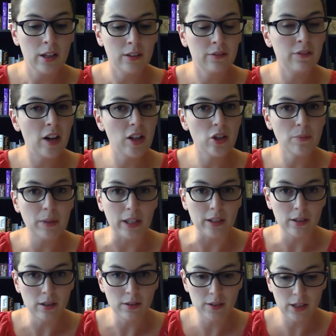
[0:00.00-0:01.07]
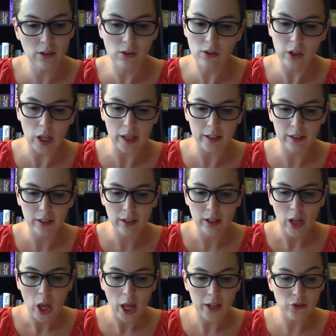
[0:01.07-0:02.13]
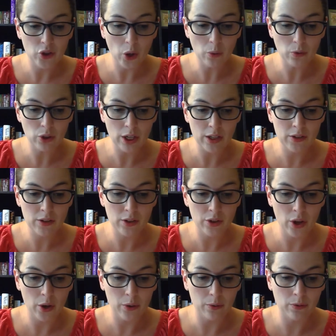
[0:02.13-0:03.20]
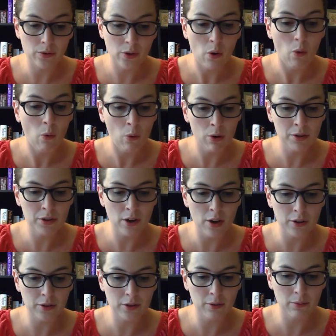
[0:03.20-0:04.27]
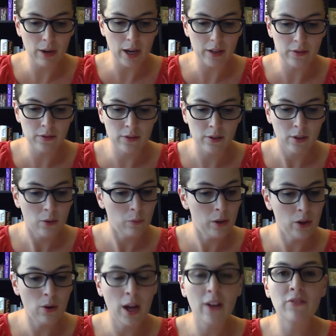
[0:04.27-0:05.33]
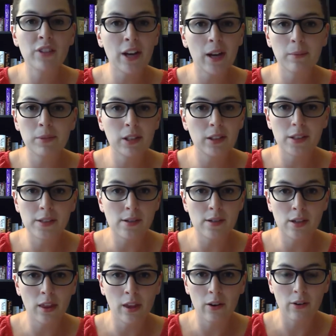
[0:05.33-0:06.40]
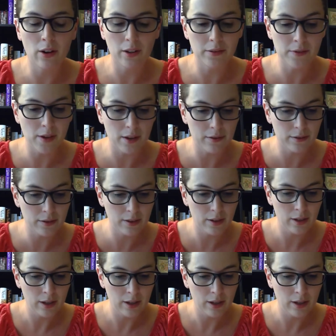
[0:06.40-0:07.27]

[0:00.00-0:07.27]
Follow me, single line, and don't chase the toads or talk to the rats. We don't have time to listen to their nonsense.